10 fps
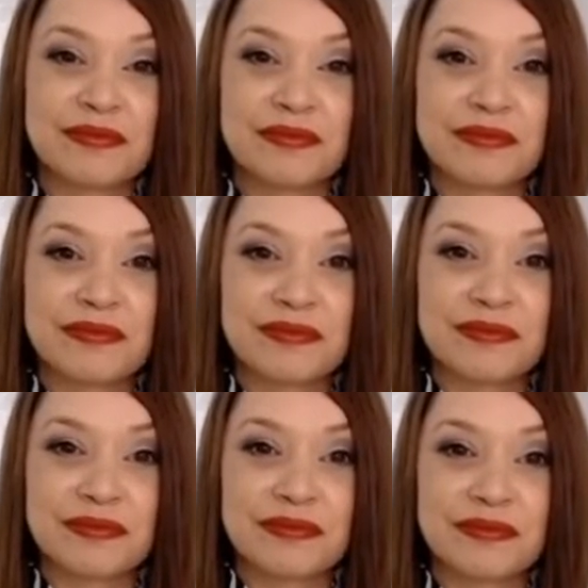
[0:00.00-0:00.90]

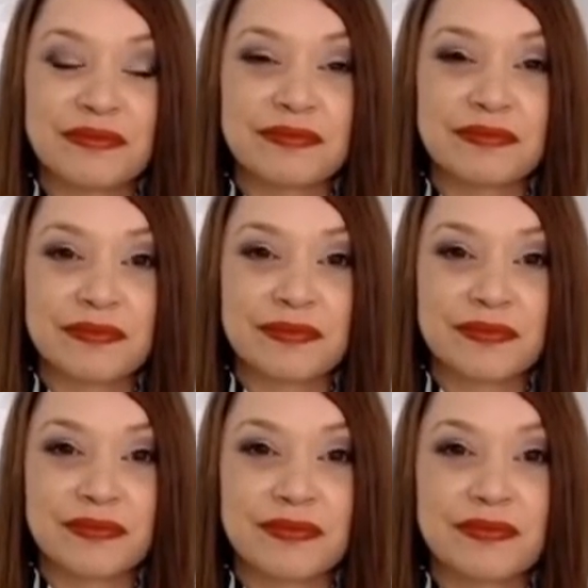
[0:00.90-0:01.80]

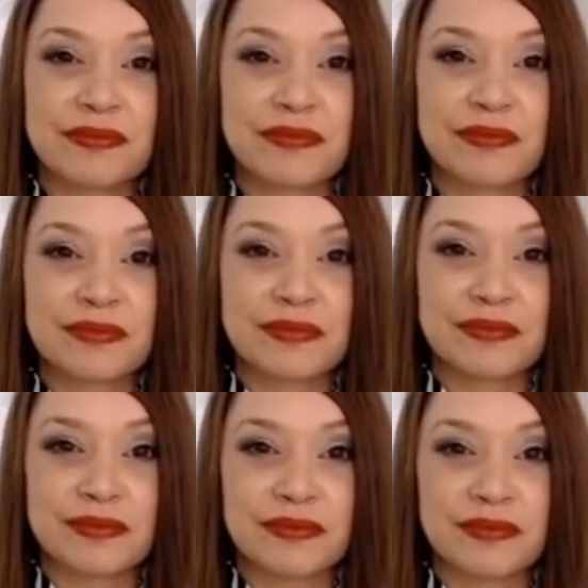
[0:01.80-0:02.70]

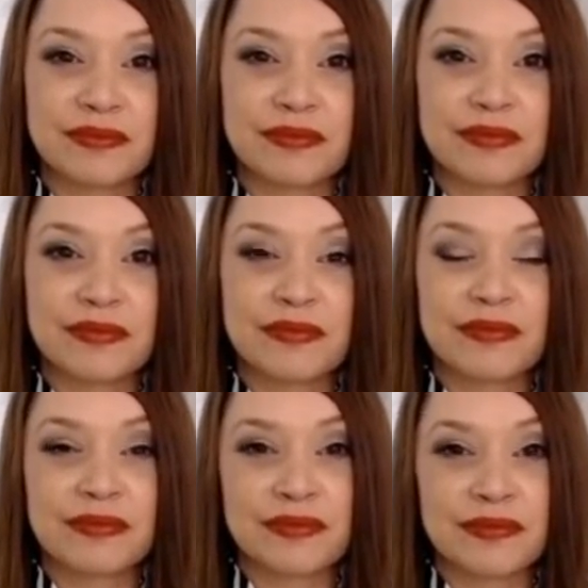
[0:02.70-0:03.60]

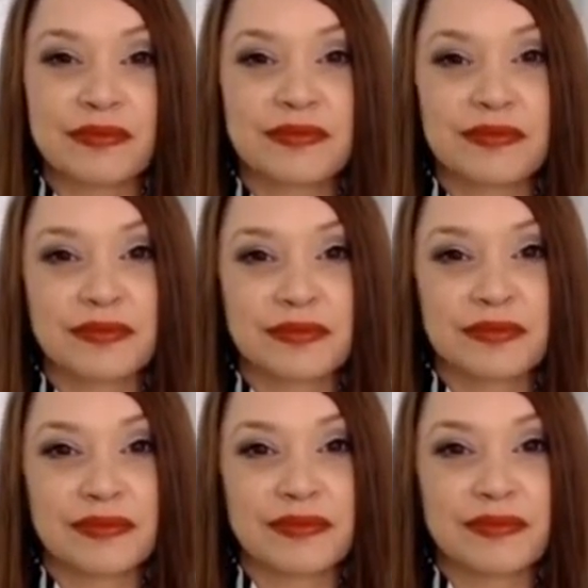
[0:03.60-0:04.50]

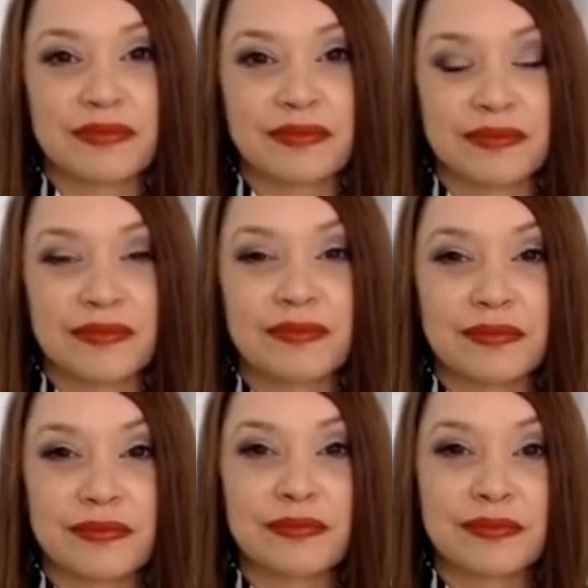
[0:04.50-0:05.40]

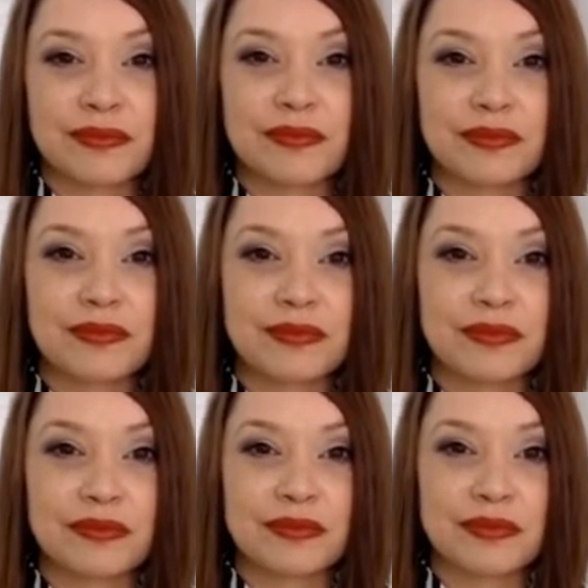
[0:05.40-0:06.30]

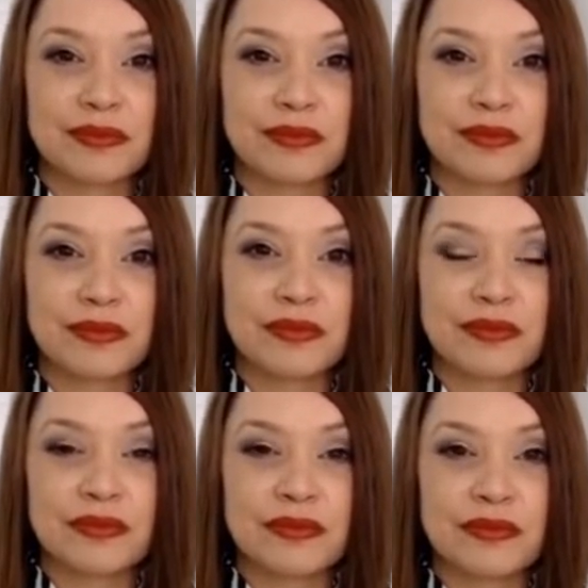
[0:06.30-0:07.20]

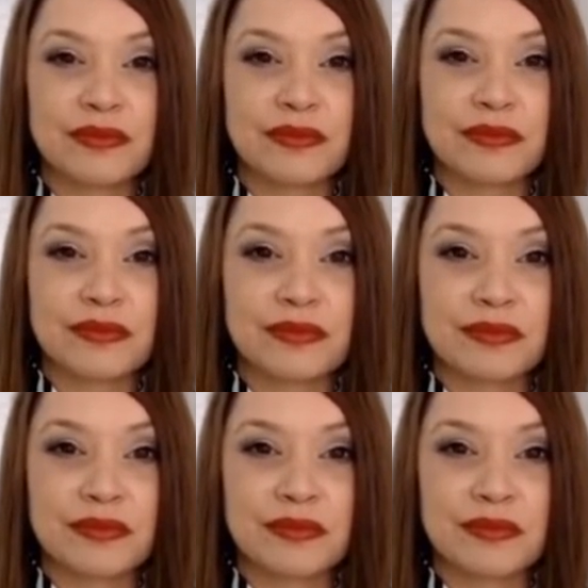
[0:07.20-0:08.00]
This person isn't speaking.